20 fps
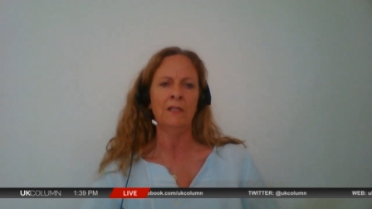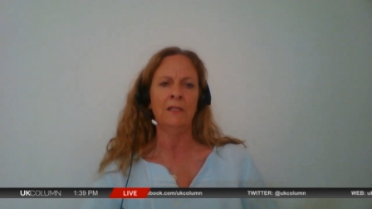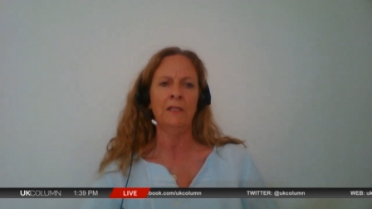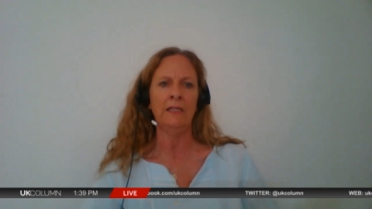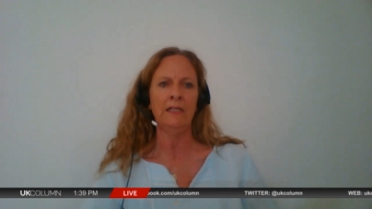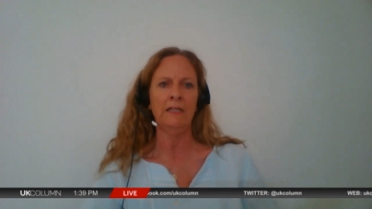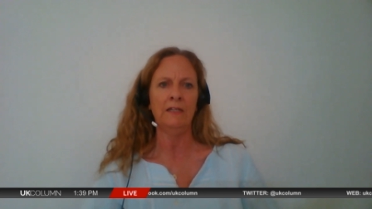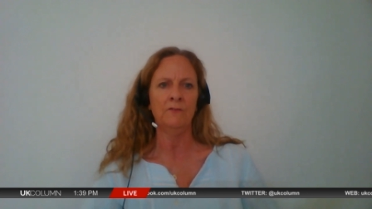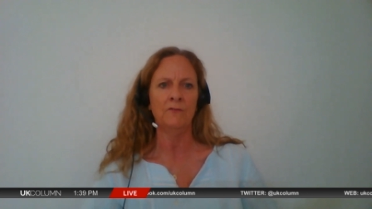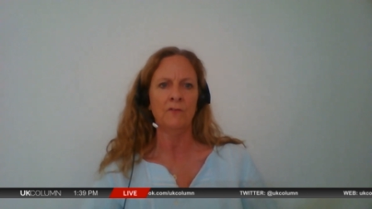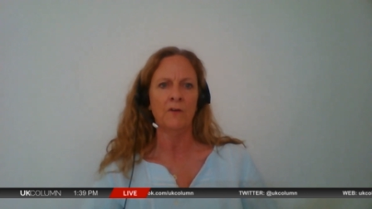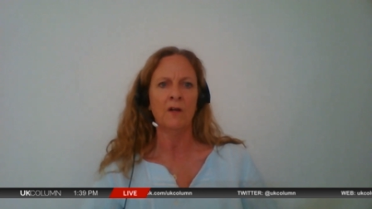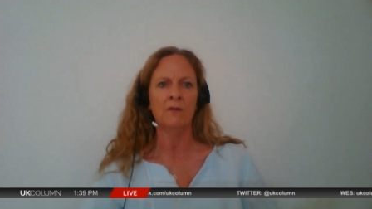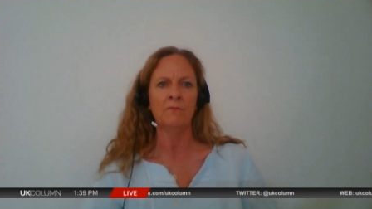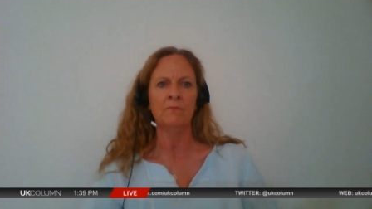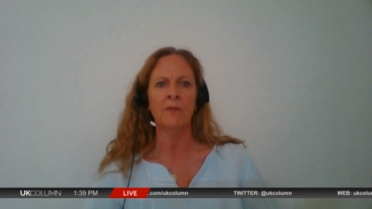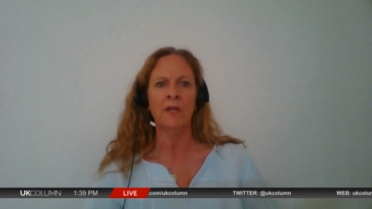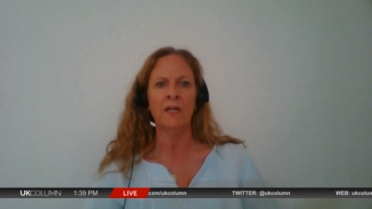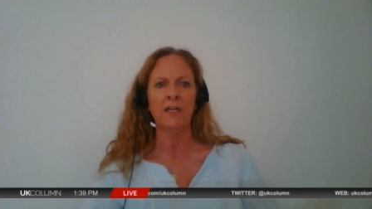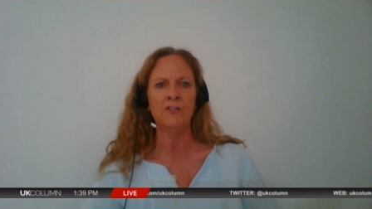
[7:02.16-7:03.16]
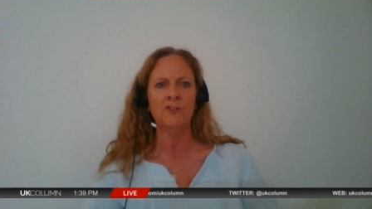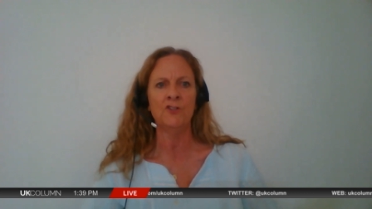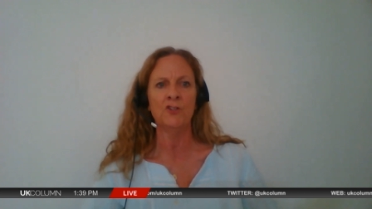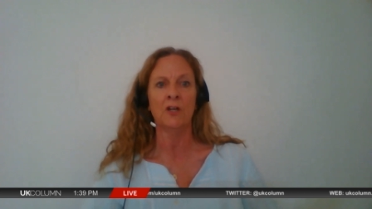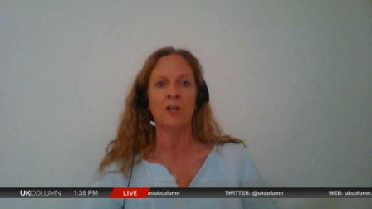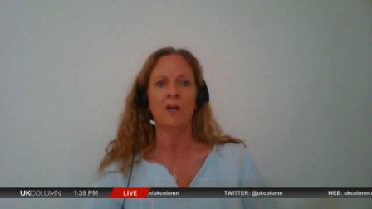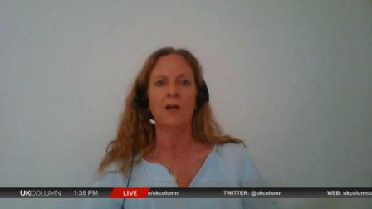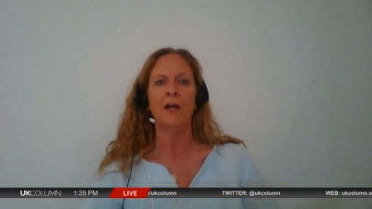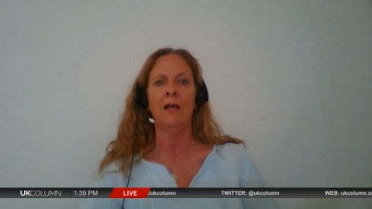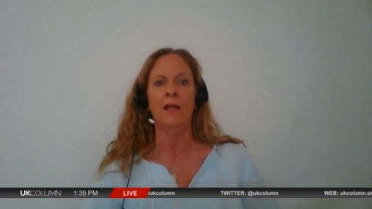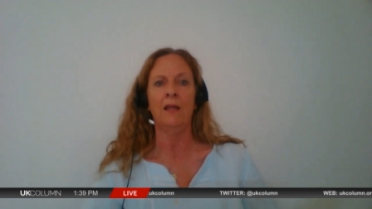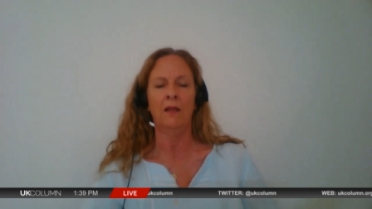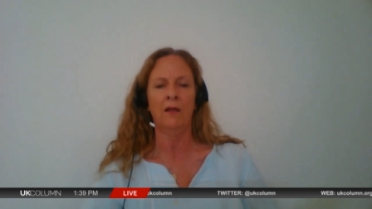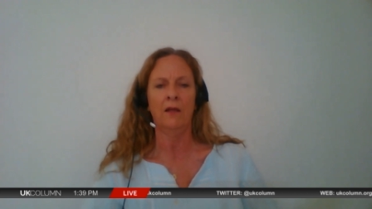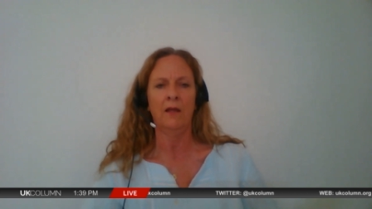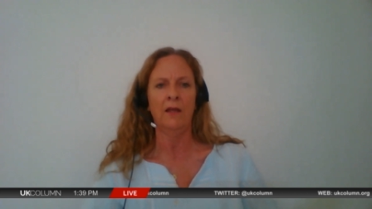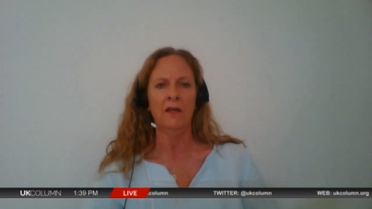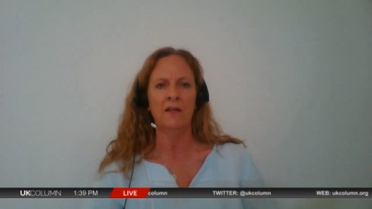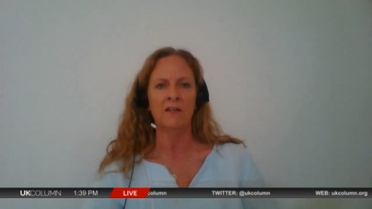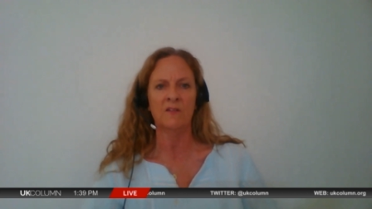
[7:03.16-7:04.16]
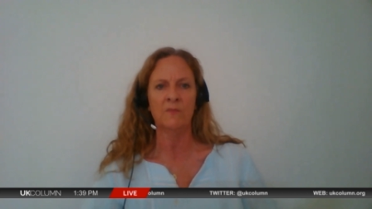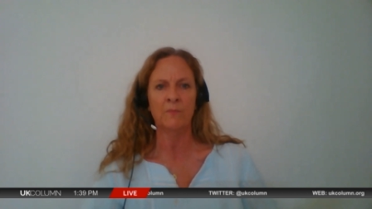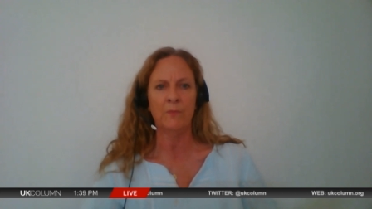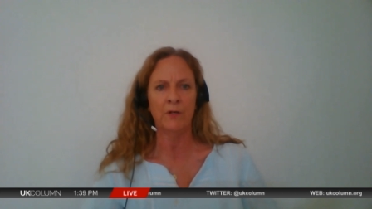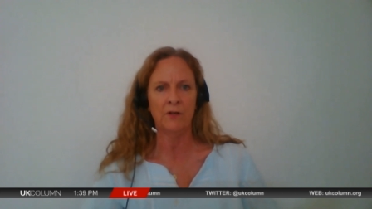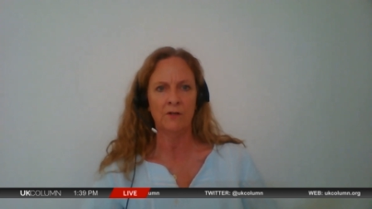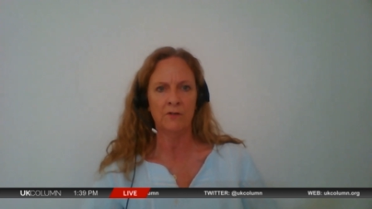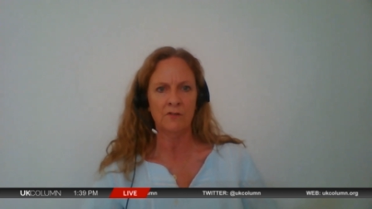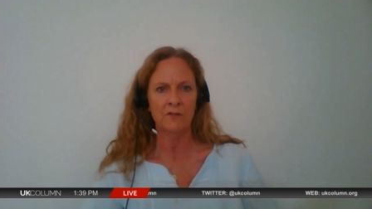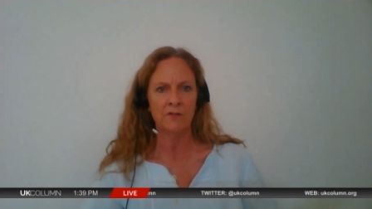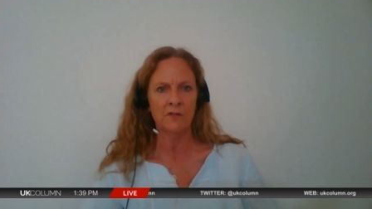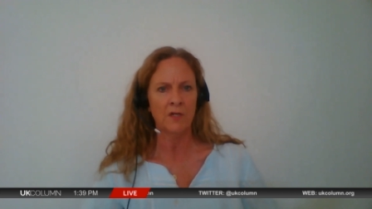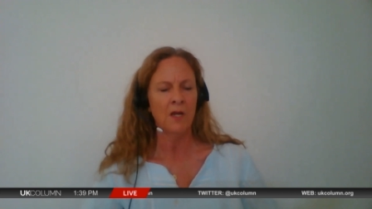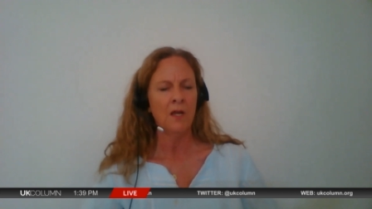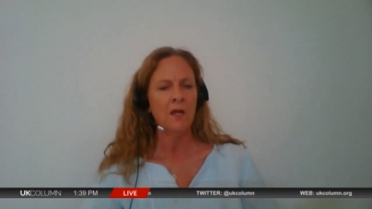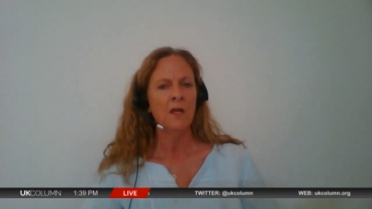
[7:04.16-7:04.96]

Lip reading: and leave a major ally exposed